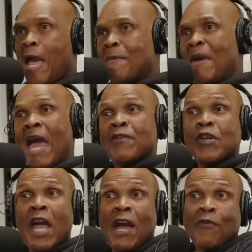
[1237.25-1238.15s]
Hey man, have
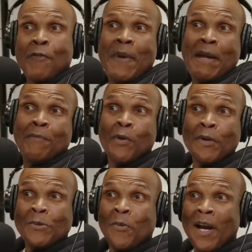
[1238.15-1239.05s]
you ever met
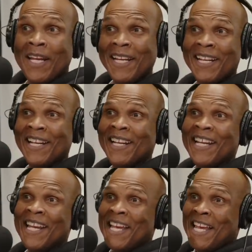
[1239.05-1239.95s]
Maurice White? I
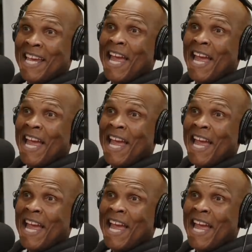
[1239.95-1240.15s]
never got an